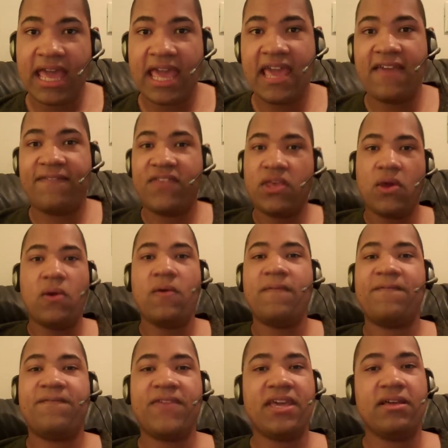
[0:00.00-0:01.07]
If you
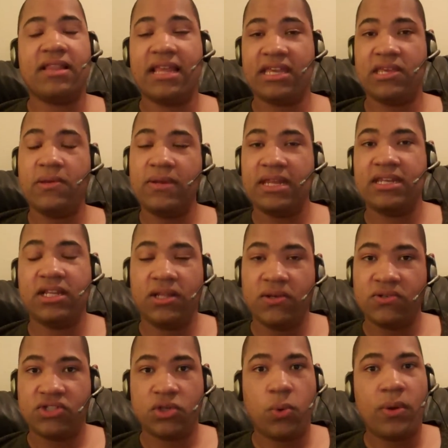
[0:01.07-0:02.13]
feel like you need to
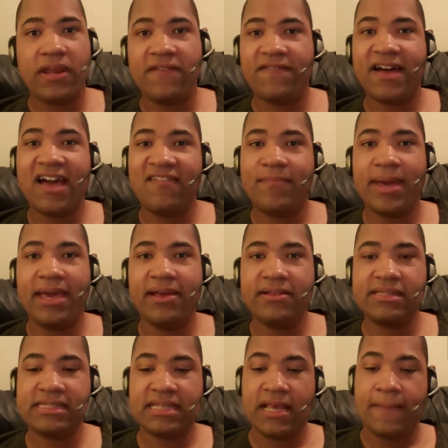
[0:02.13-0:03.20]
lose 25
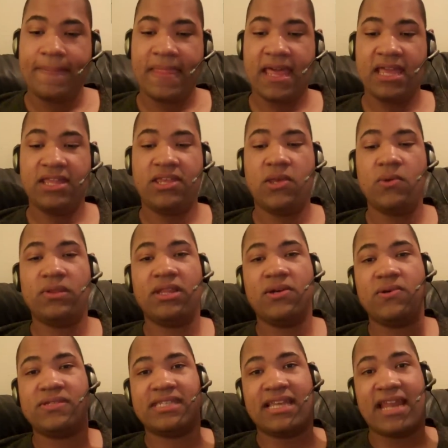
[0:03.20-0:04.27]
pounds and you
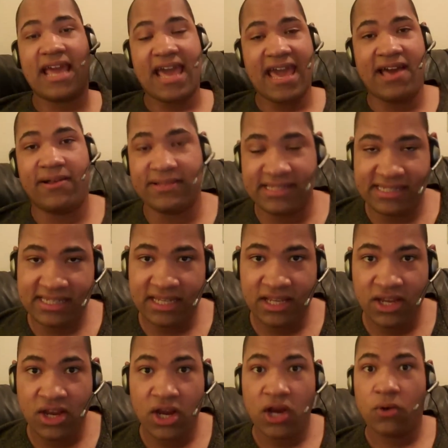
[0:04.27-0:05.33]
lose an ounce,
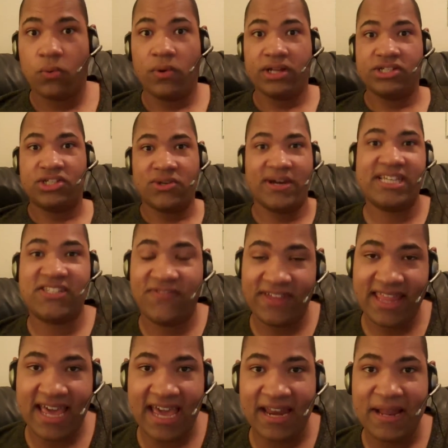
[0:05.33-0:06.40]
rejoice for
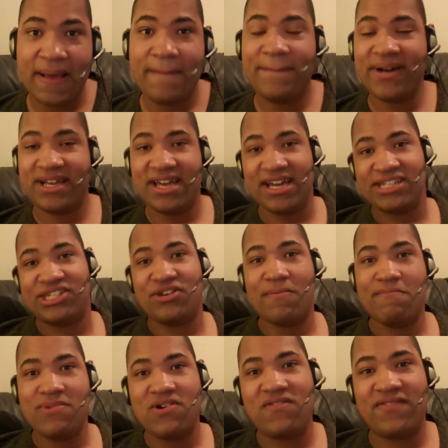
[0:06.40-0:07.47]
that because you're
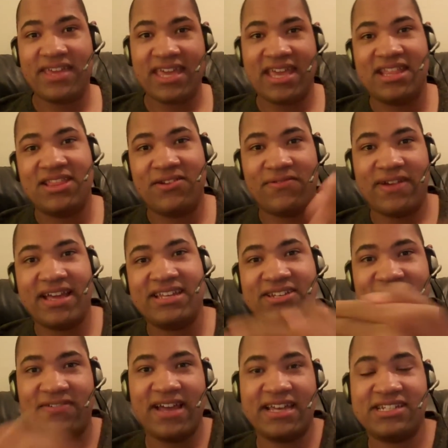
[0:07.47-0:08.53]
moving in the right
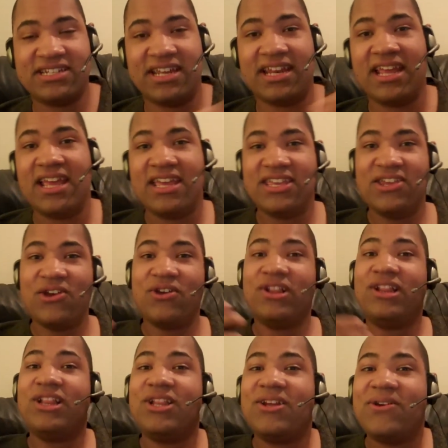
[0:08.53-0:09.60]
direction. You're
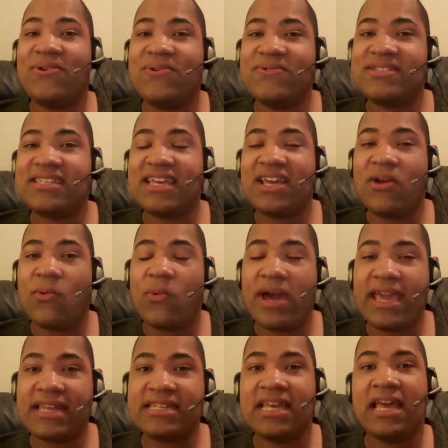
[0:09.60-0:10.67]
losing
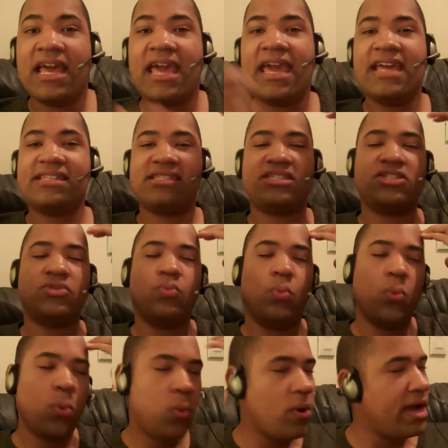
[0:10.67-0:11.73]
weight. It's
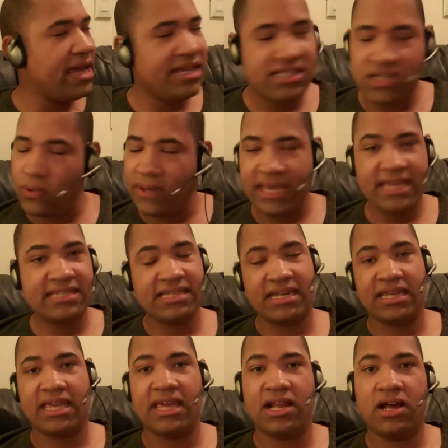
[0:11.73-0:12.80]
way too easy
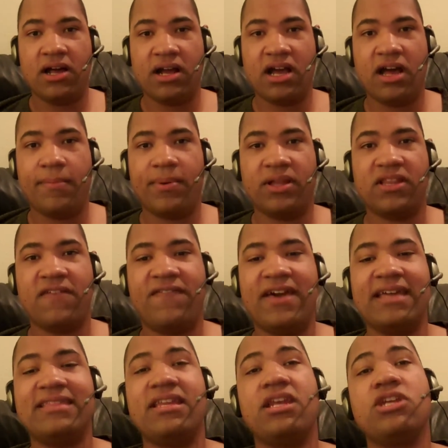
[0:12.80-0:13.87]
to get hung up on the
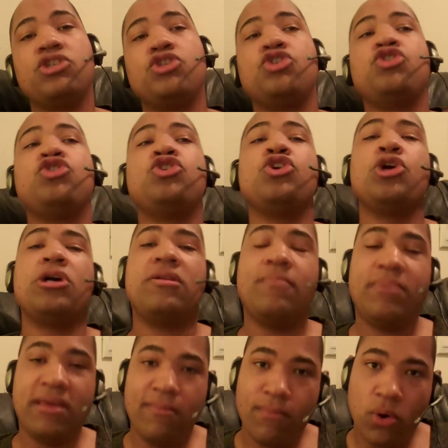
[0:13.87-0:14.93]
fact that it should
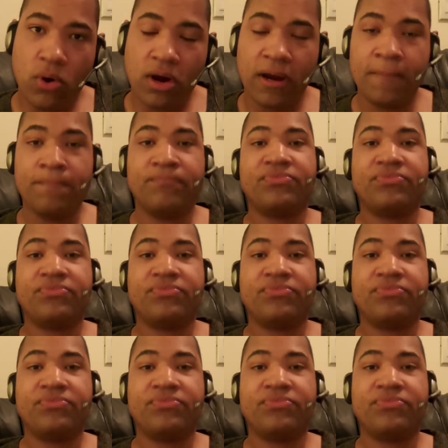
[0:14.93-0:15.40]
be more.